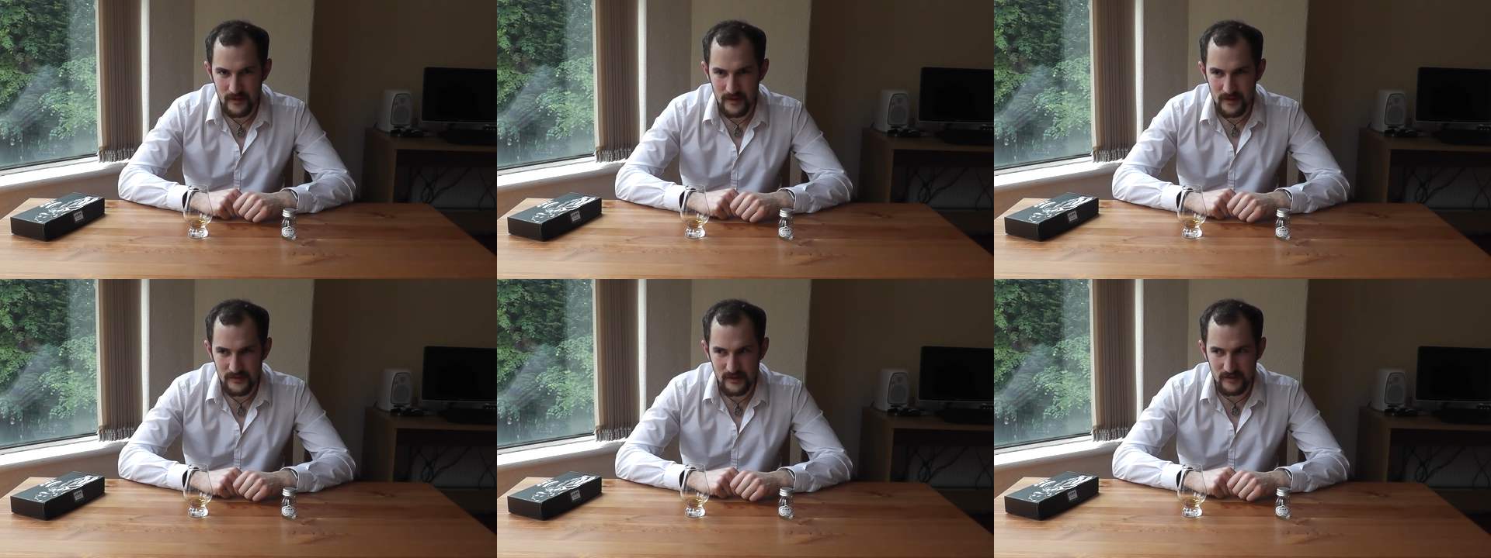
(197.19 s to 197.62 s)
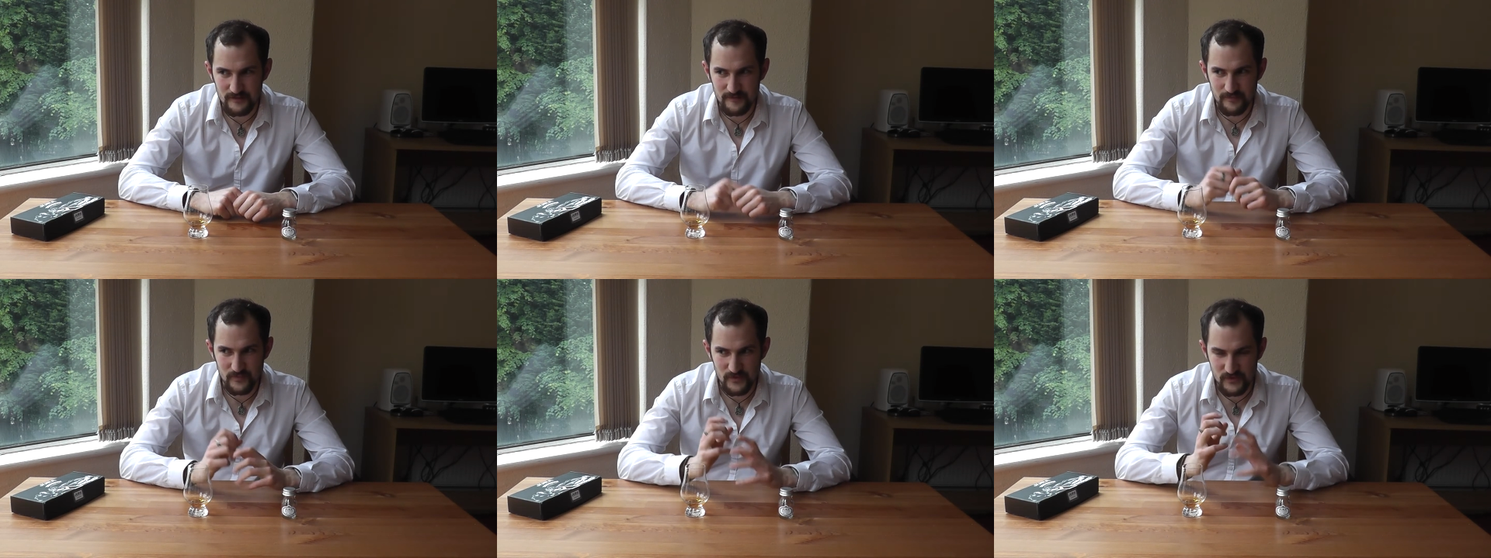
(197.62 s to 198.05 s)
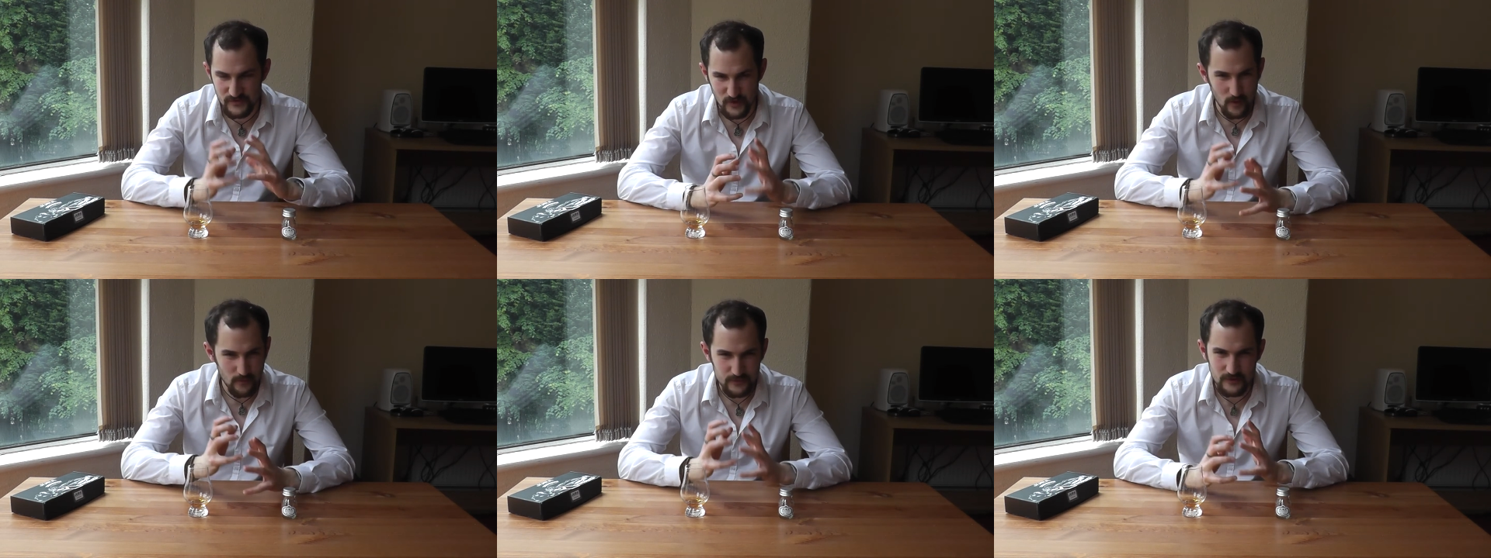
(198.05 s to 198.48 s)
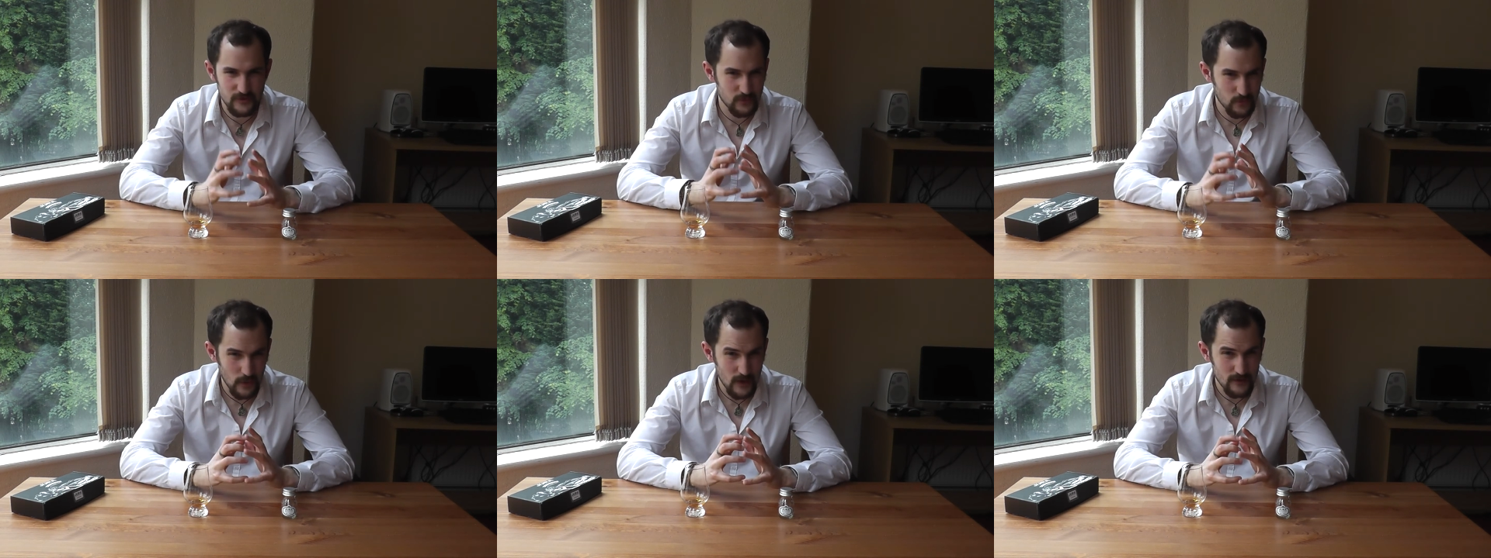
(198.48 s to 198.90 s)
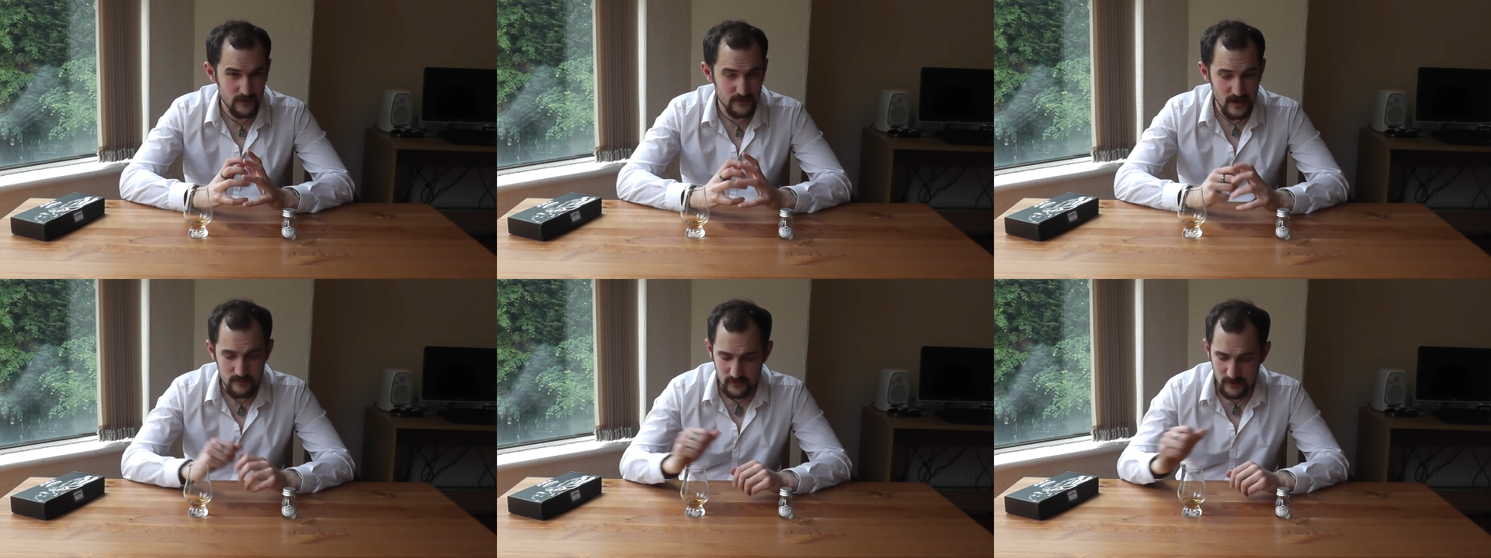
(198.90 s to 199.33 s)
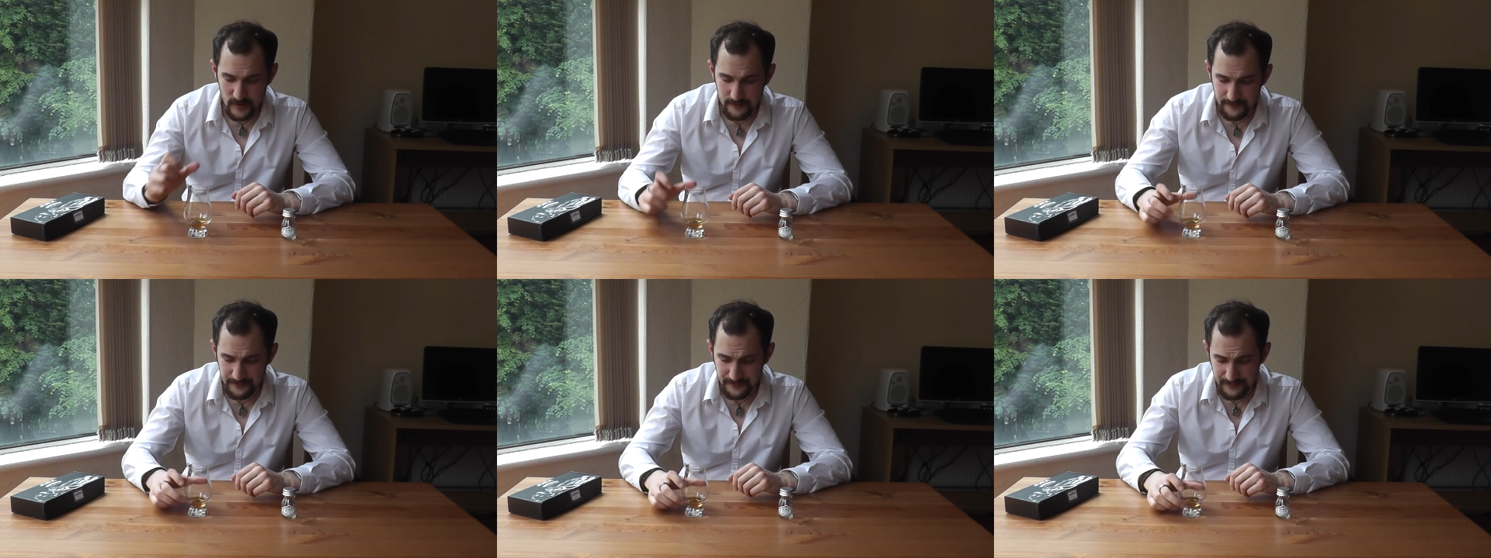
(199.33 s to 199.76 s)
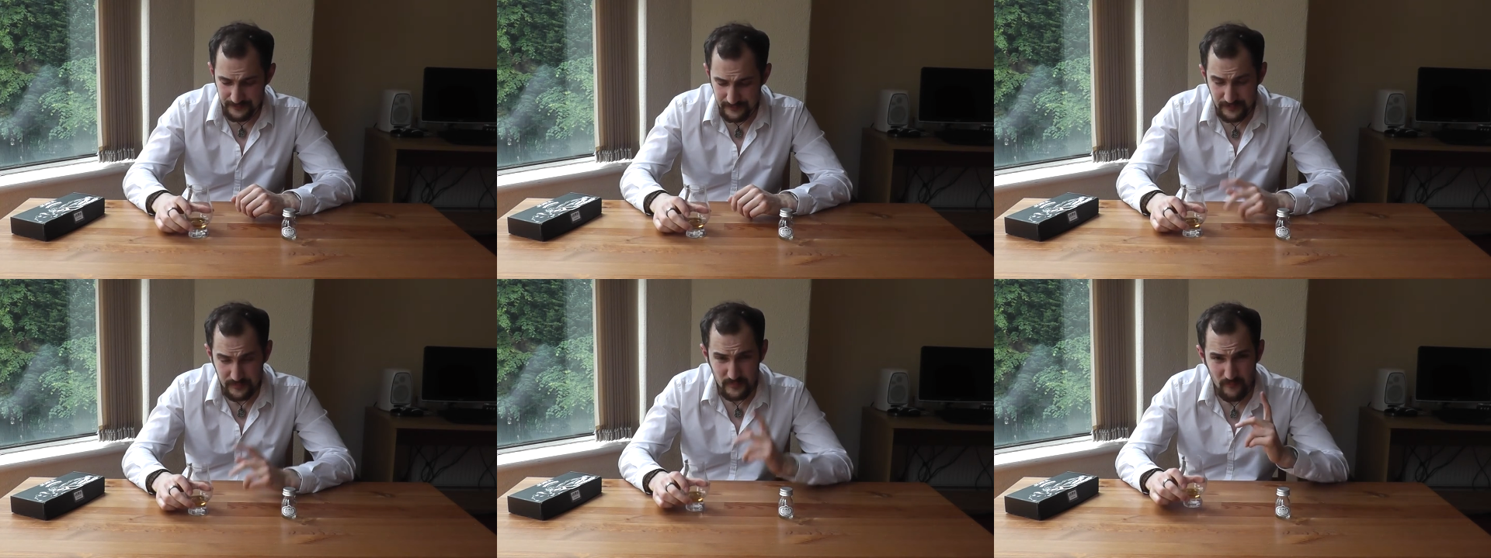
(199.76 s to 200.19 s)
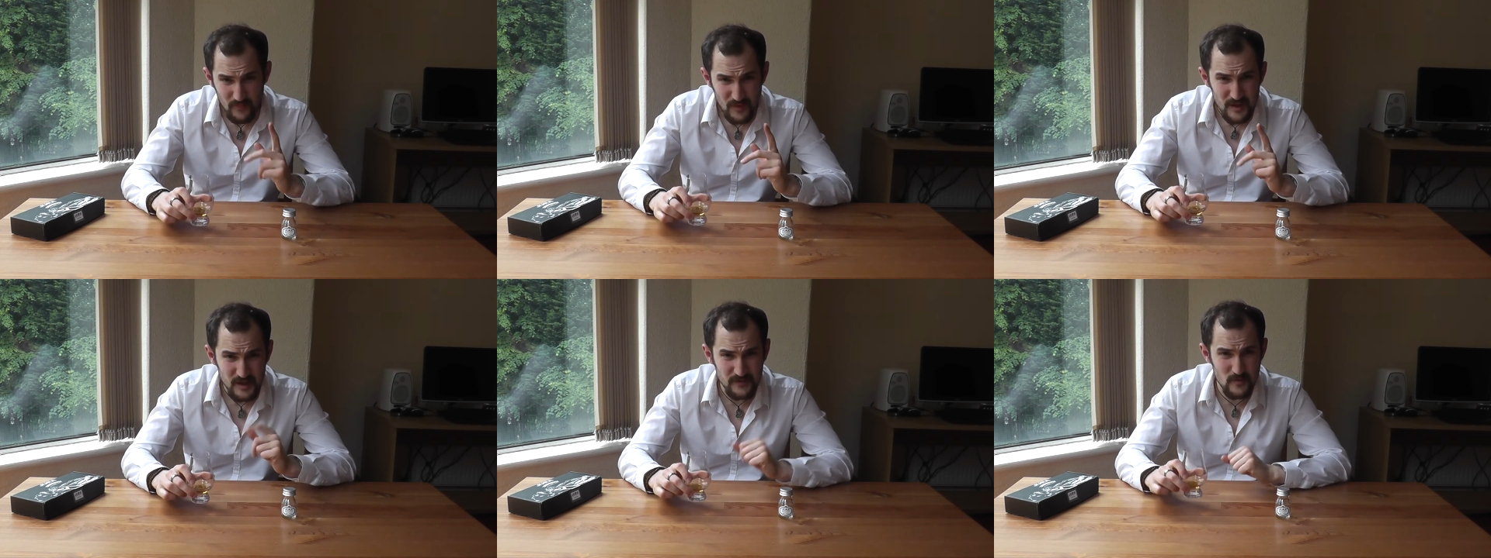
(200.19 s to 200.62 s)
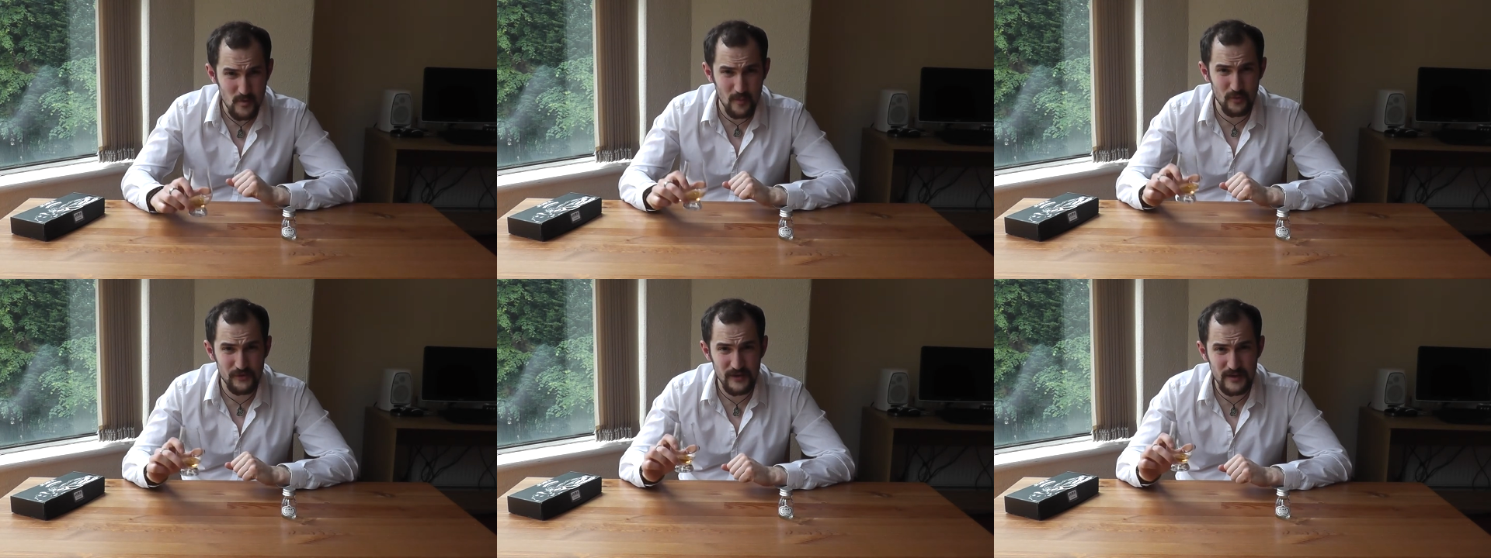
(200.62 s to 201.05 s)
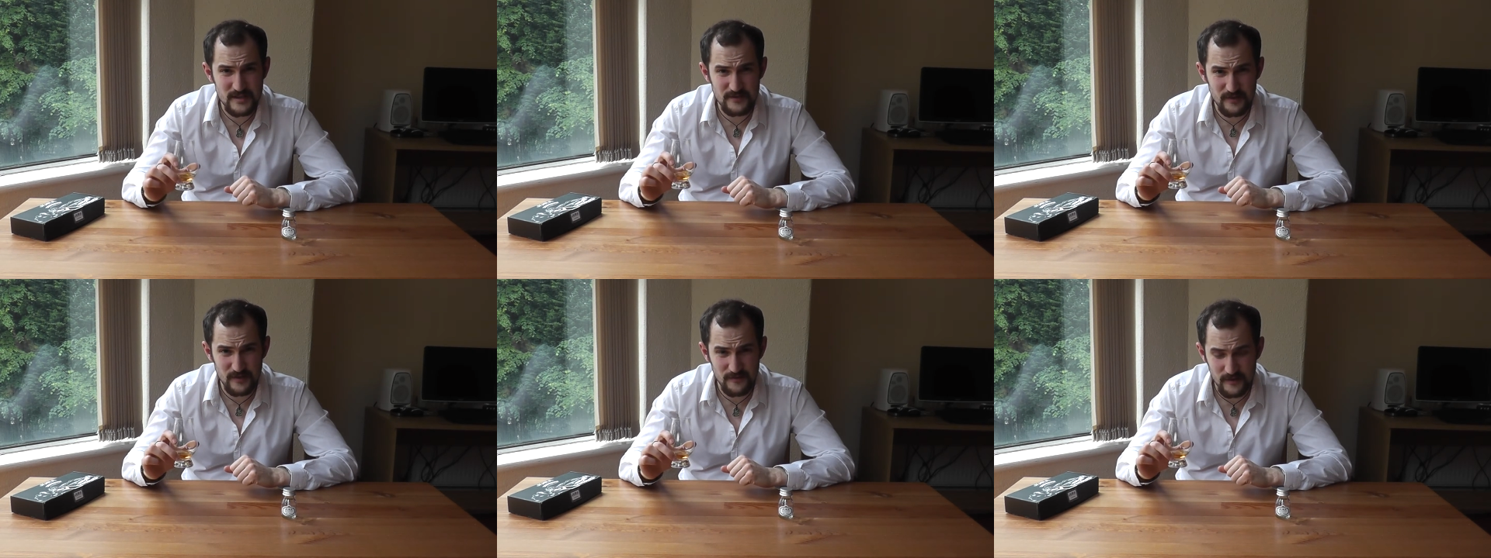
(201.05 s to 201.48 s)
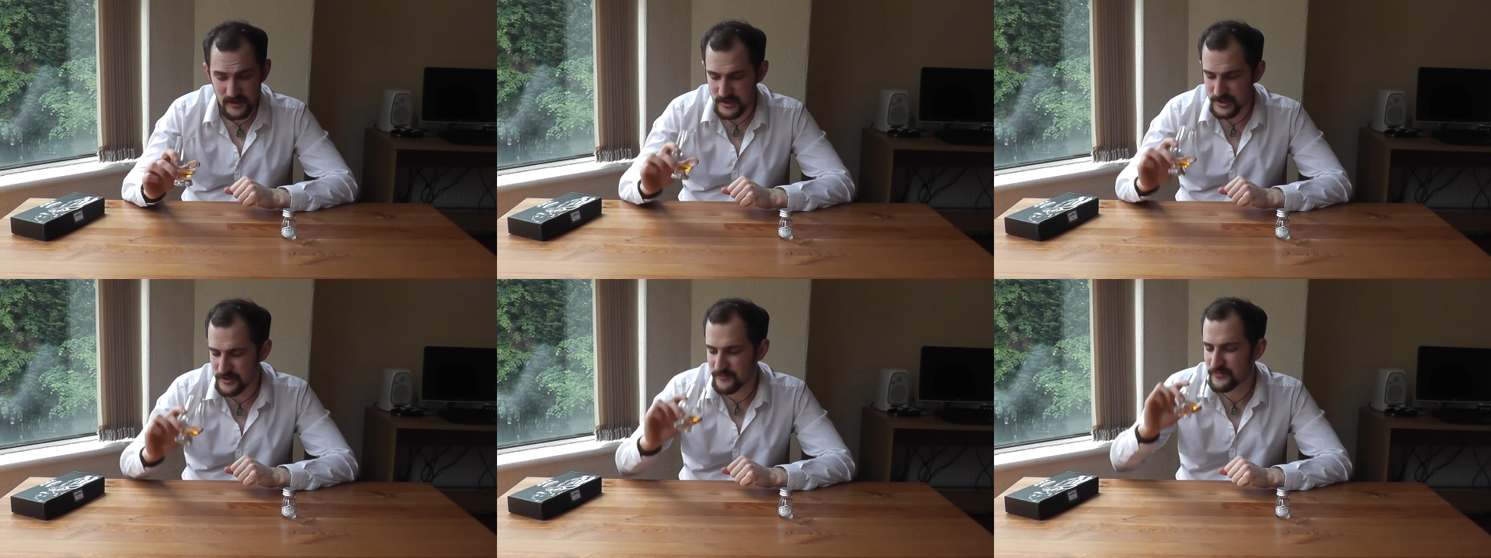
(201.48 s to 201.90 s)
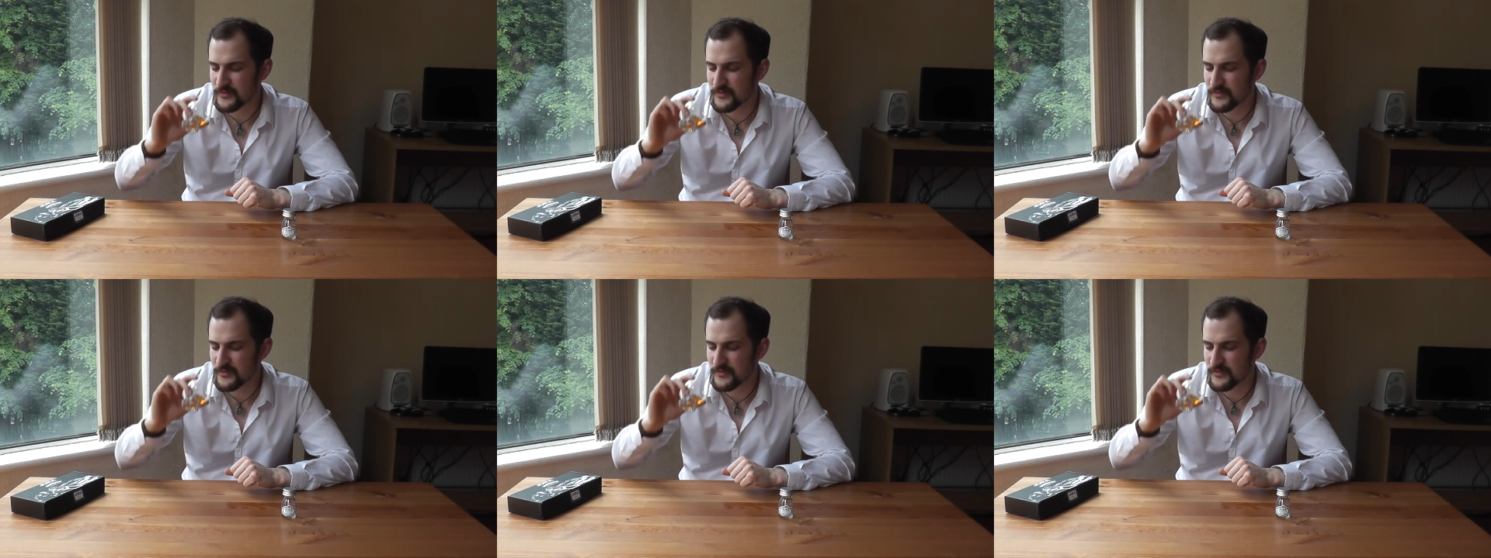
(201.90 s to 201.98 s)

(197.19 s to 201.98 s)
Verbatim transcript: it's kind of soft and sweet at the same time. I'll give you one more taste for the finish.